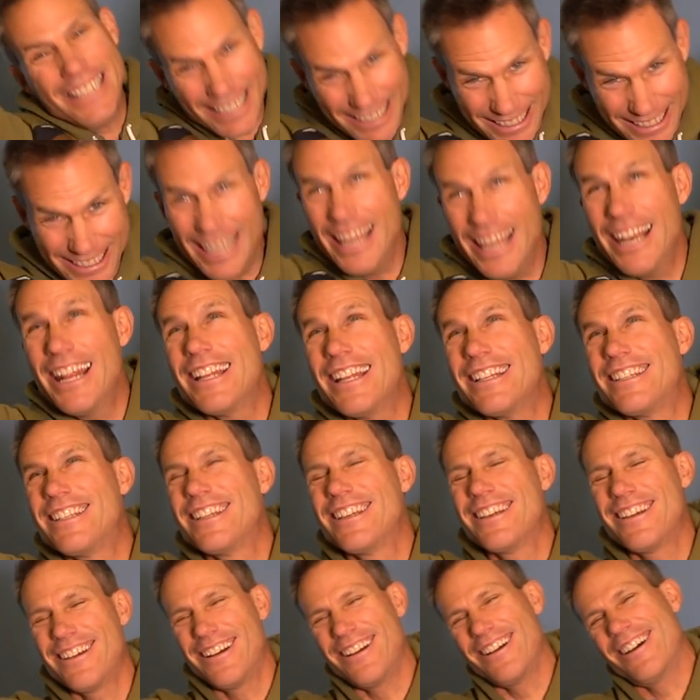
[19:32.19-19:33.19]
I did it!
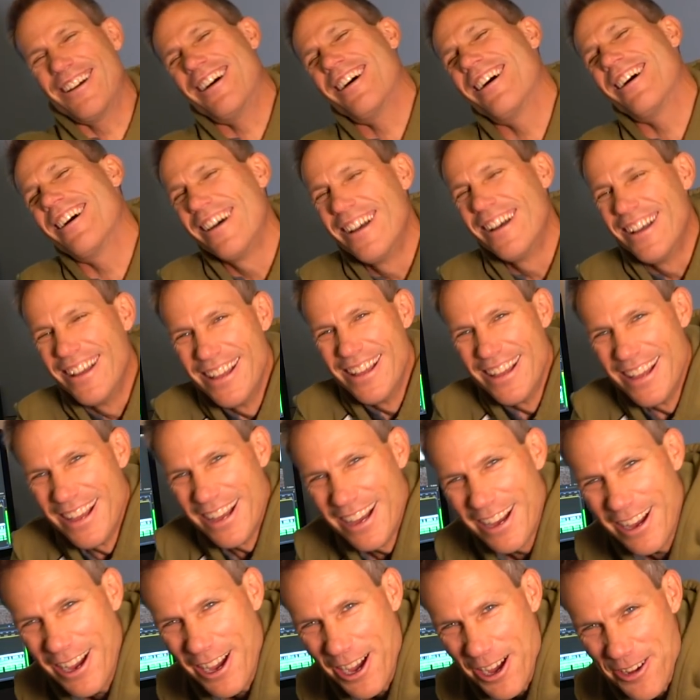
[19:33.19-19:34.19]

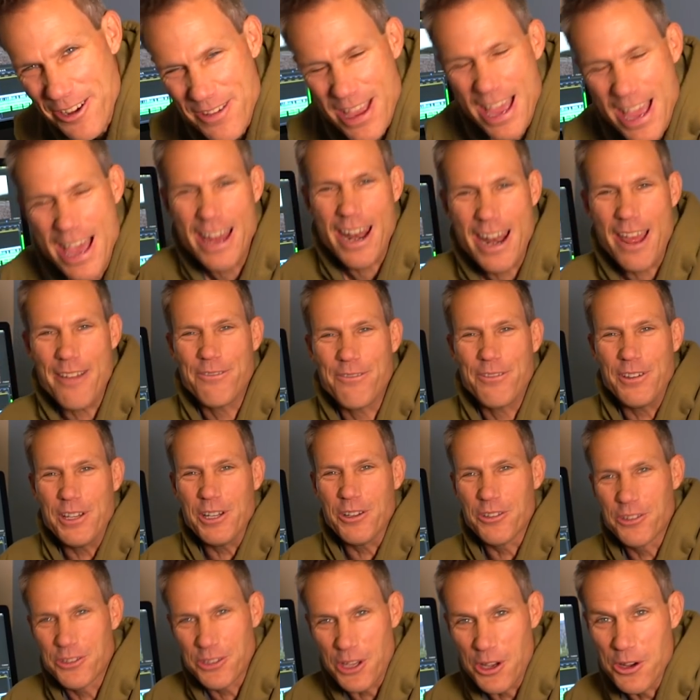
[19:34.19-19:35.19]
Oh man, I
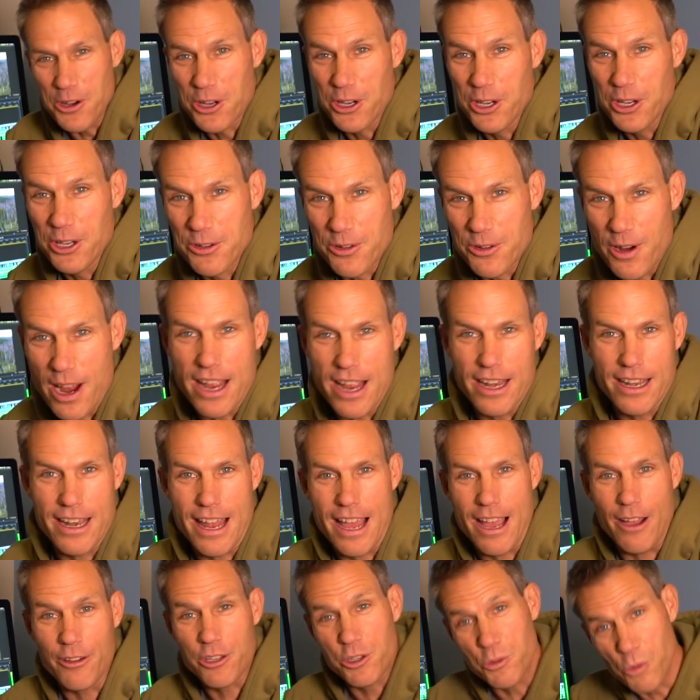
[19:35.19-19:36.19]
feel so good right
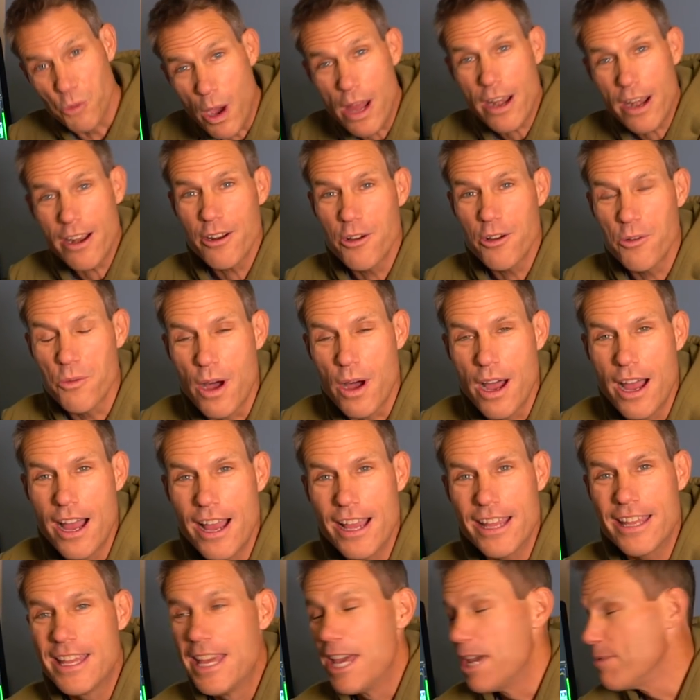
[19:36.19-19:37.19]
now. You want to know
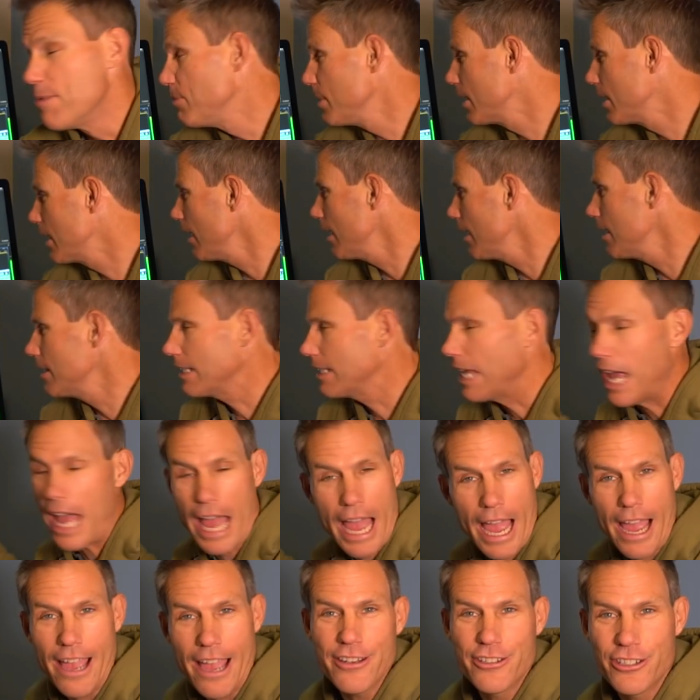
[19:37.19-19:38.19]
why? Because
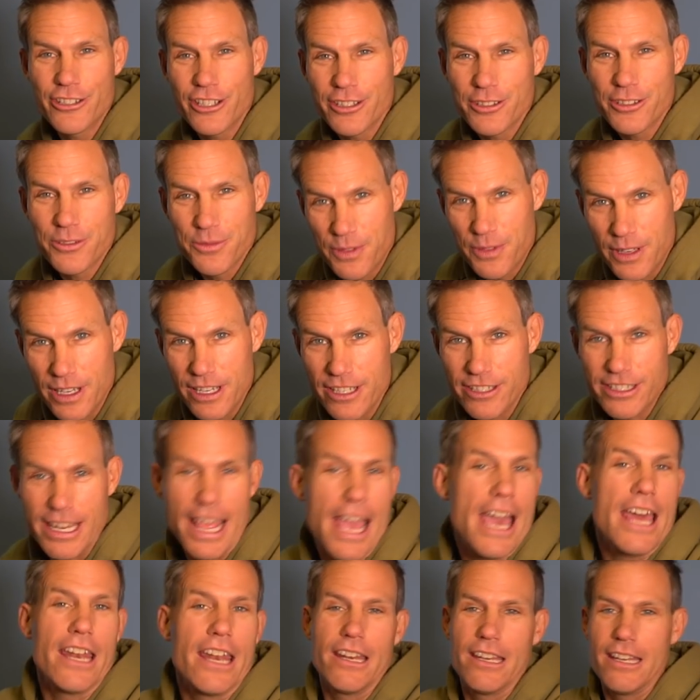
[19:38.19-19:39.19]
I just finished
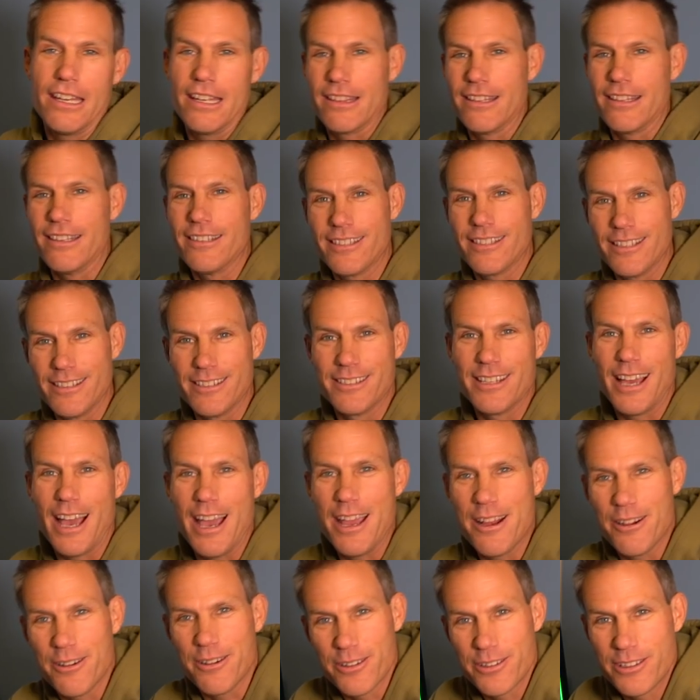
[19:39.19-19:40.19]
editing this
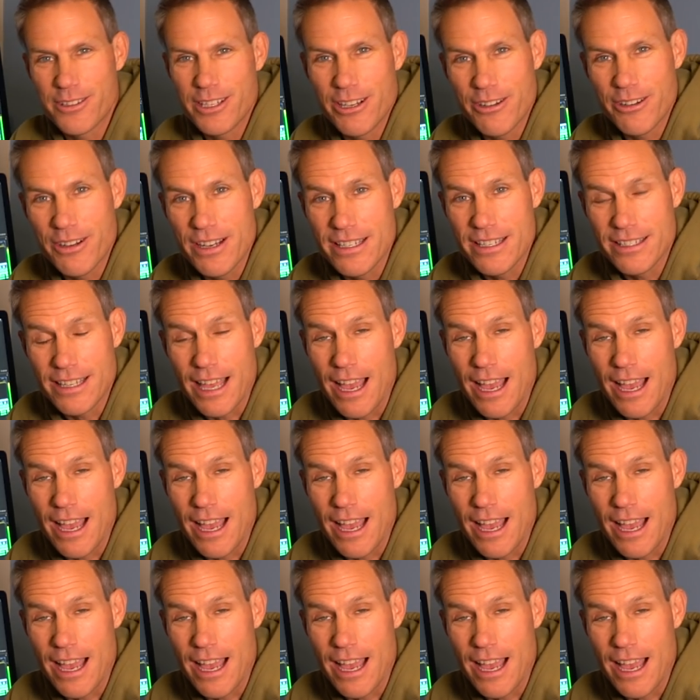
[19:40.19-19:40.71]
entire series.